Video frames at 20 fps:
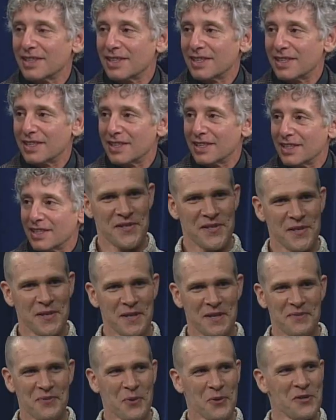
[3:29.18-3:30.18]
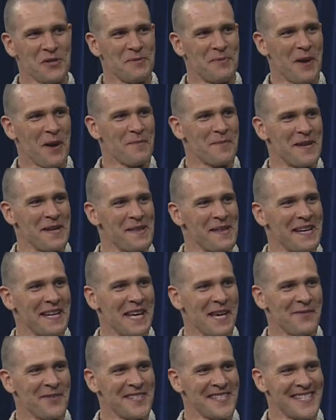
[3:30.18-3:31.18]
Well, that was forced upon me,
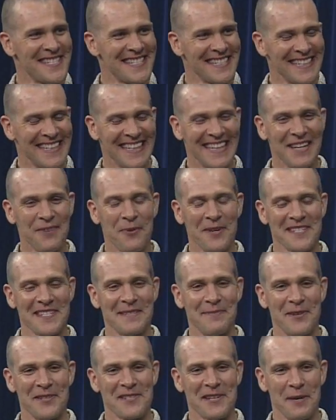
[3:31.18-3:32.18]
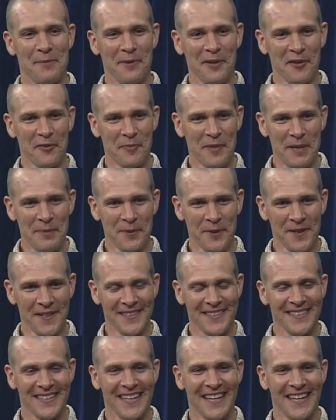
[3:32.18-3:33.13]
thank heavens. I wasn't the most humble of people.